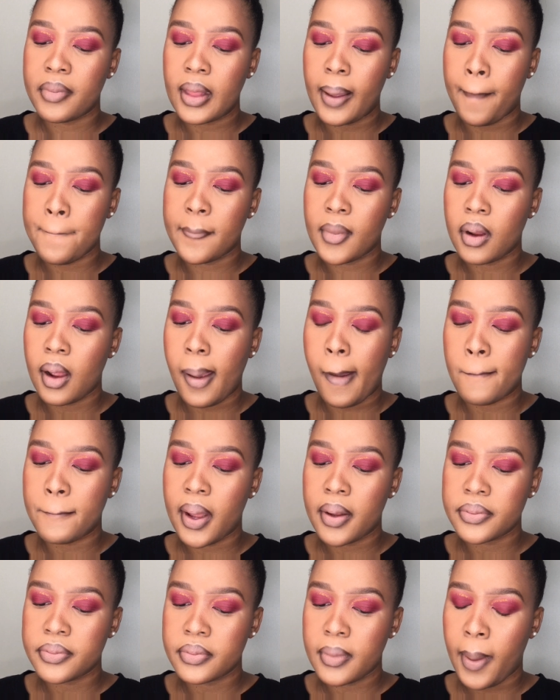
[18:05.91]
And guys,
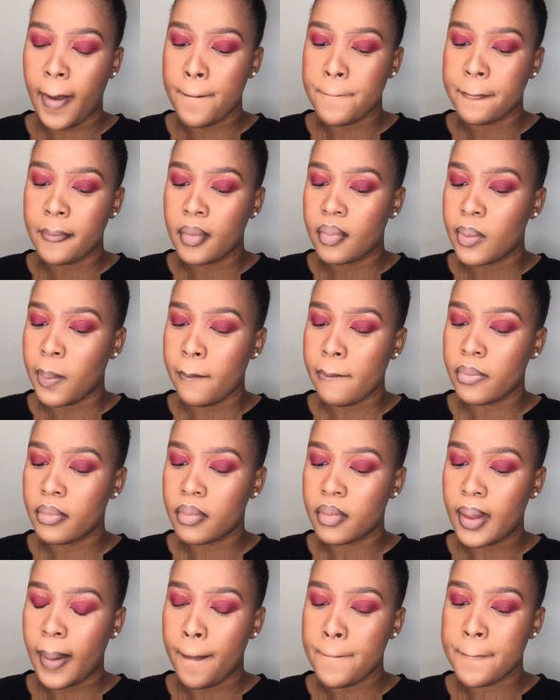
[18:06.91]
I'm gonna
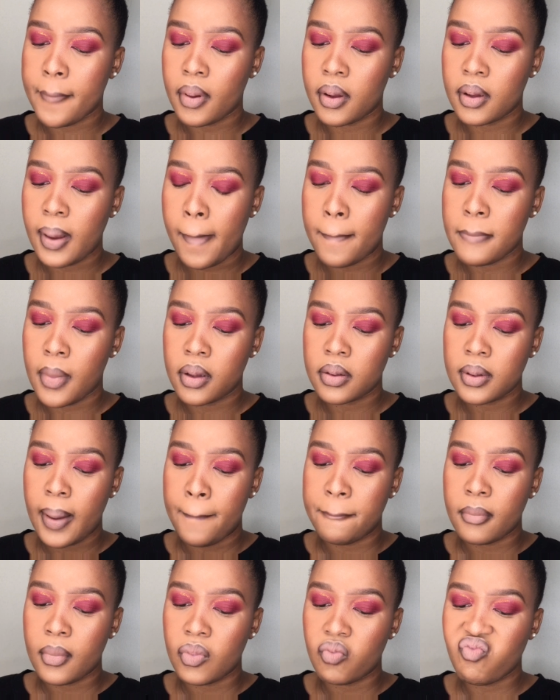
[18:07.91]
write
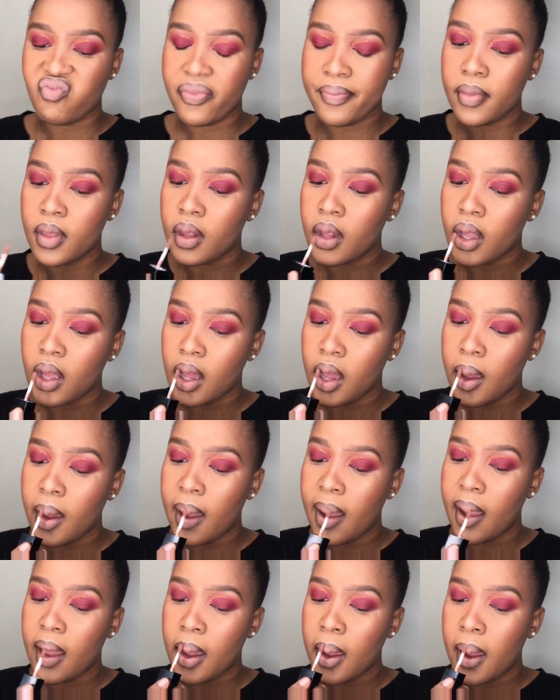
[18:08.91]
down all the
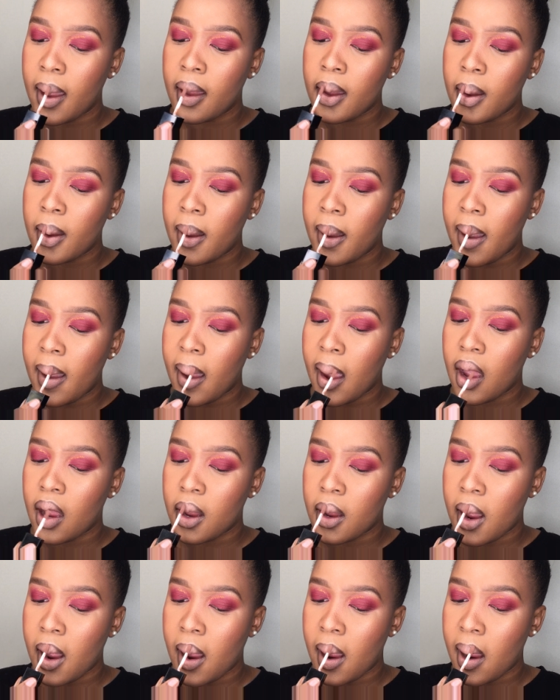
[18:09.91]
products that I have
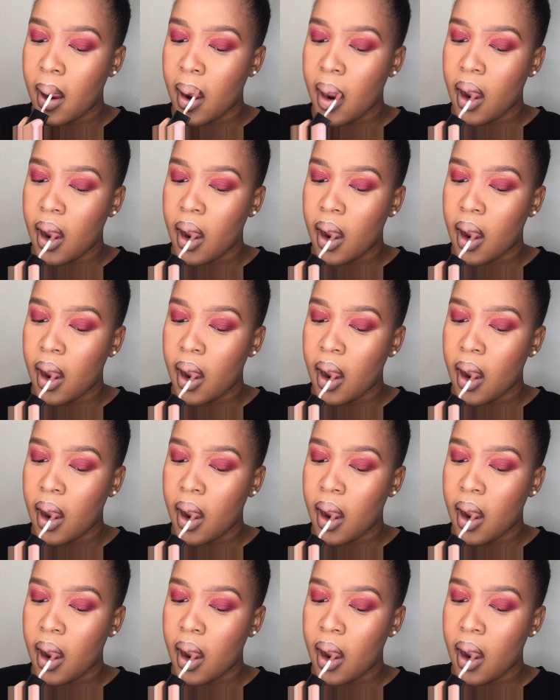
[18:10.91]
used